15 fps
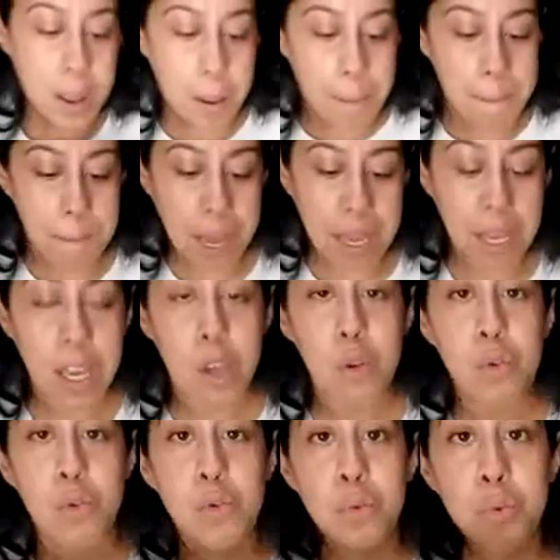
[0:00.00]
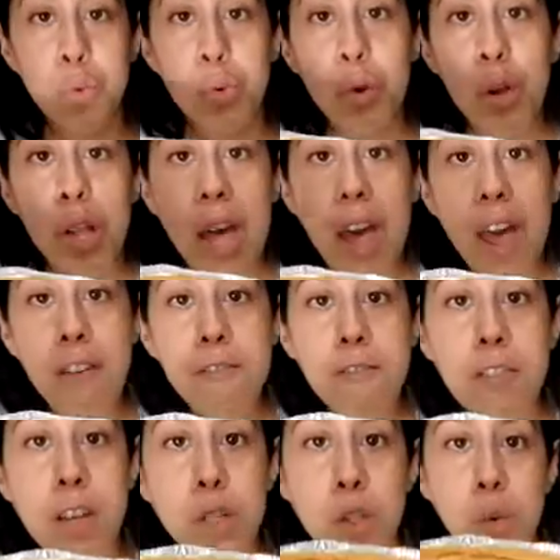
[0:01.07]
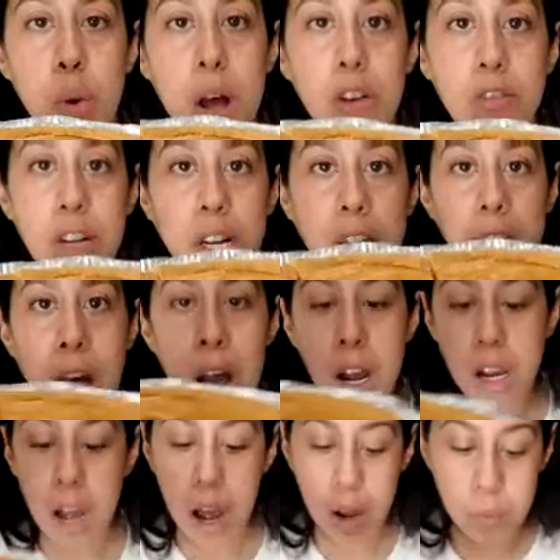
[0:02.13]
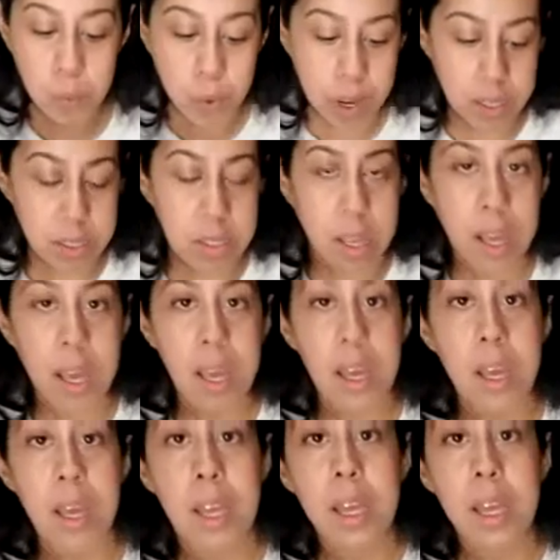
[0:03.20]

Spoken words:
making you drool every 12 o'clock on Wednesday.